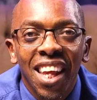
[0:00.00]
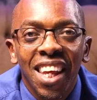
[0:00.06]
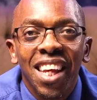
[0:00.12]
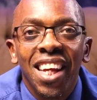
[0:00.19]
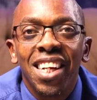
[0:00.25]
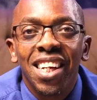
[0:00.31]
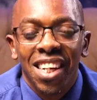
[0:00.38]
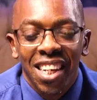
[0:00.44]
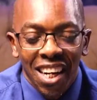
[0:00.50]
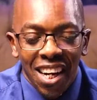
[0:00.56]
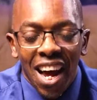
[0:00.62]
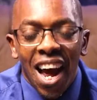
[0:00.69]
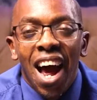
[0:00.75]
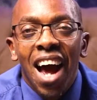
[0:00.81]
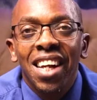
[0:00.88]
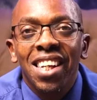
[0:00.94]
Yet,
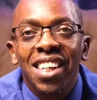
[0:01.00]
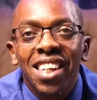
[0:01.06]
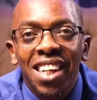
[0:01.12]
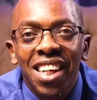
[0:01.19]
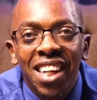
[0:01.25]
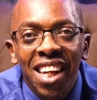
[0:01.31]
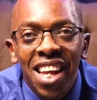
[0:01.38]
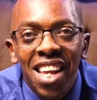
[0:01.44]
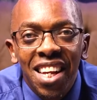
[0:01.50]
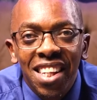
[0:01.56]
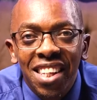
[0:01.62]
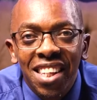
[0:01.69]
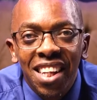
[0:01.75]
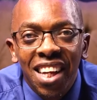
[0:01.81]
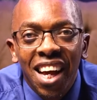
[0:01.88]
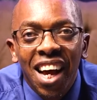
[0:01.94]
us Kenyans
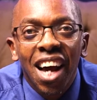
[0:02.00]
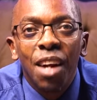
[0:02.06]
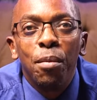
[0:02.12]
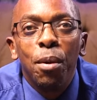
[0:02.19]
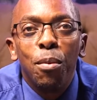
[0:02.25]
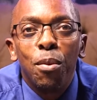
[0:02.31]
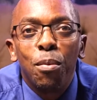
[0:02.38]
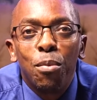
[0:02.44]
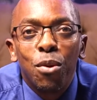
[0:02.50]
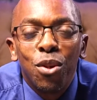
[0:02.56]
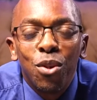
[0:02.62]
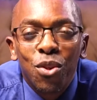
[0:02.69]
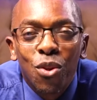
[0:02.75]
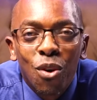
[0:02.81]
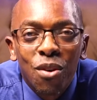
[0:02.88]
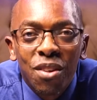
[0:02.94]
can be able to
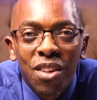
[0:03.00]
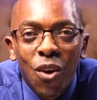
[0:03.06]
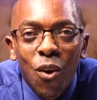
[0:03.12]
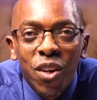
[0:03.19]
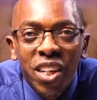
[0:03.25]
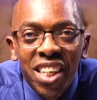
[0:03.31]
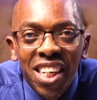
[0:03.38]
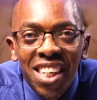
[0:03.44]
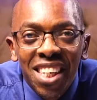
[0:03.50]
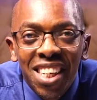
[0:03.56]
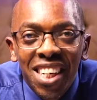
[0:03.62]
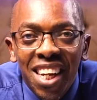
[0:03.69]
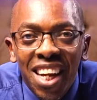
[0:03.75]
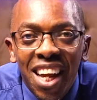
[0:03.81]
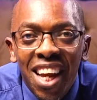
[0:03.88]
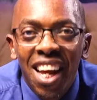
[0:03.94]
produce content.
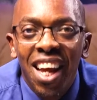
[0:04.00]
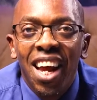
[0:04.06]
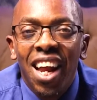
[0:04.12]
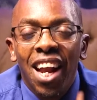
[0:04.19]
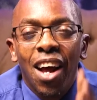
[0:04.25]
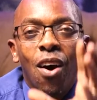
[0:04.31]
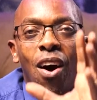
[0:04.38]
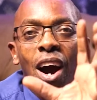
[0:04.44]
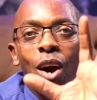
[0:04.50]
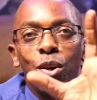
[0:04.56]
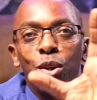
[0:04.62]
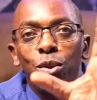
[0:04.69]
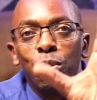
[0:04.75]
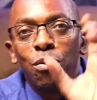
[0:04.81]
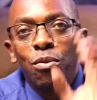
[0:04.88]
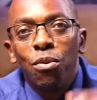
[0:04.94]
Now, how
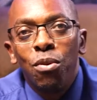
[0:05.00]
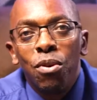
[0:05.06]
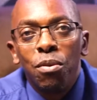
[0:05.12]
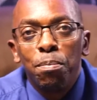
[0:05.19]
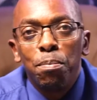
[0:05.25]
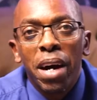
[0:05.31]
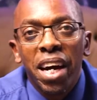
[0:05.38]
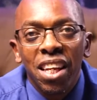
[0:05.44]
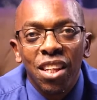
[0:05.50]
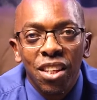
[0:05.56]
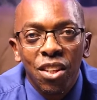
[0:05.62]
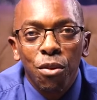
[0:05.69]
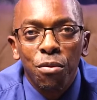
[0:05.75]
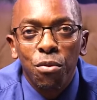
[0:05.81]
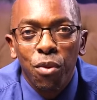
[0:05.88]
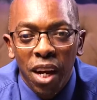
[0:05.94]
do you package
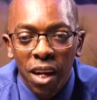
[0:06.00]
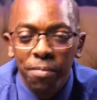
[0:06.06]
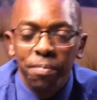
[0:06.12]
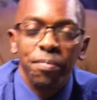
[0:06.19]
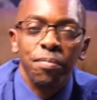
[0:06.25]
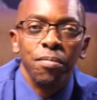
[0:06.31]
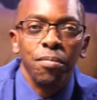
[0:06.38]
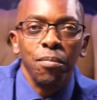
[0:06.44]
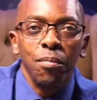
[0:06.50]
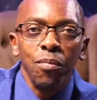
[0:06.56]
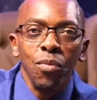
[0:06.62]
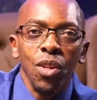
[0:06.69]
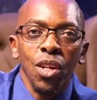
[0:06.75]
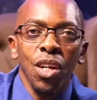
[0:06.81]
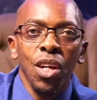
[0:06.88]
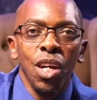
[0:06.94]
software?
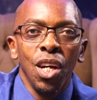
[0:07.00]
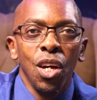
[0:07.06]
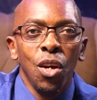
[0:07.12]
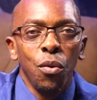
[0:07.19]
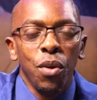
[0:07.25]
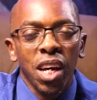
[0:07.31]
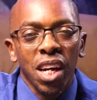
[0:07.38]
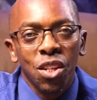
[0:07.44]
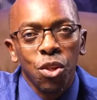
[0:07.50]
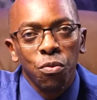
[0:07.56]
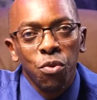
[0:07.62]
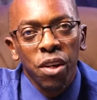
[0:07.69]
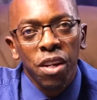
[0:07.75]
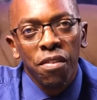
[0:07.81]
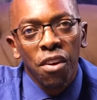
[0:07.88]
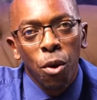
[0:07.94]
We get a
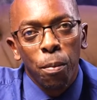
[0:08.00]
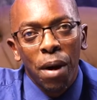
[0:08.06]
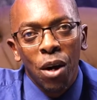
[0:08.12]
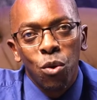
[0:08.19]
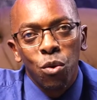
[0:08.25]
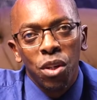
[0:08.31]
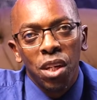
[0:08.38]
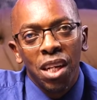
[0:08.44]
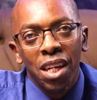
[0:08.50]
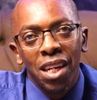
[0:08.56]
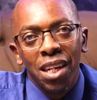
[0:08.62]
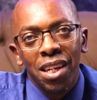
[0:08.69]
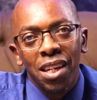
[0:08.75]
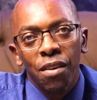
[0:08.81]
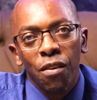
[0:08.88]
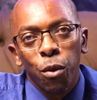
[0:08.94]
software developer who
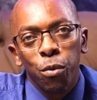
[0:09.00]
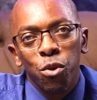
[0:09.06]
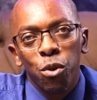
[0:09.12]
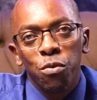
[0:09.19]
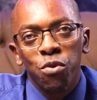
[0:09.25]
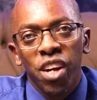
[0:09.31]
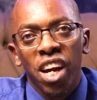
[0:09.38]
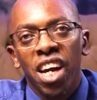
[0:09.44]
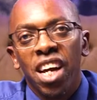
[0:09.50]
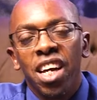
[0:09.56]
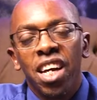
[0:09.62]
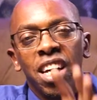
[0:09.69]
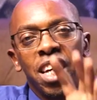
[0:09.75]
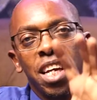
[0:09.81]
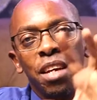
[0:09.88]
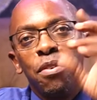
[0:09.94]
develops software.
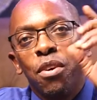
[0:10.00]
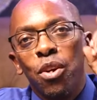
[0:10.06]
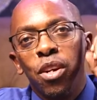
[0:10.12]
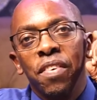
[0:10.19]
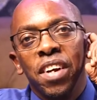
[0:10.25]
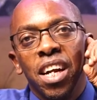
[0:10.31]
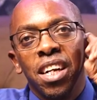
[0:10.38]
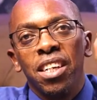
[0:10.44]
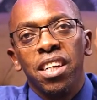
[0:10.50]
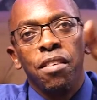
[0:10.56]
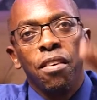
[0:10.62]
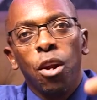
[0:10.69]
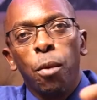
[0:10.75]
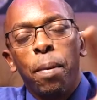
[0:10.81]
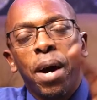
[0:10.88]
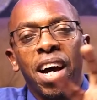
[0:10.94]
If you're not even a
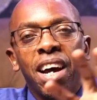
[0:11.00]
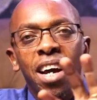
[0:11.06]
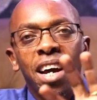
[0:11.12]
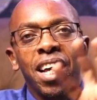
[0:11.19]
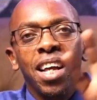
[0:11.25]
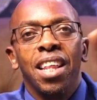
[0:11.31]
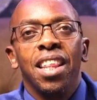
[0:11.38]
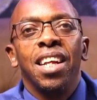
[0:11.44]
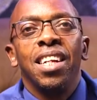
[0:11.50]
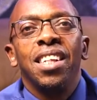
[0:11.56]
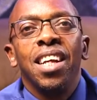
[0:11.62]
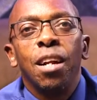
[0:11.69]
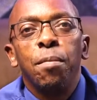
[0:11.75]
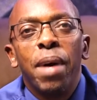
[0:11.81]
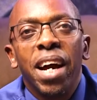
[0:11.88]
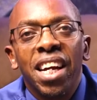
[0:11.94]
developer, then
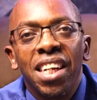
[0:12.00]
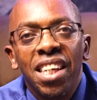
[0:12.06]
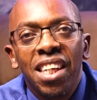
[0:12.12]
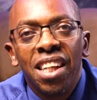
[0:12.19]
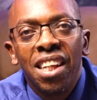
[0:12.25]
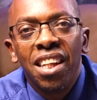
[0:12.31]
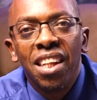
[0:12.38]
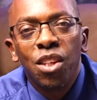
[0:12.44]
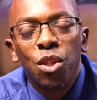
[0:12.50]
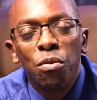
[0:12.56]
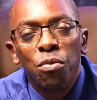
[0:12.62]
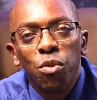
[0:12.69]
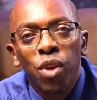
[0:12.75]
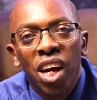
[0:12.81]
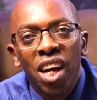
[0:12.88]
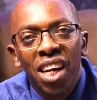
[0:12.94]
start marketing the
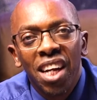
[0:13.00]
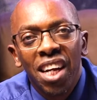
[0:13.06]
software.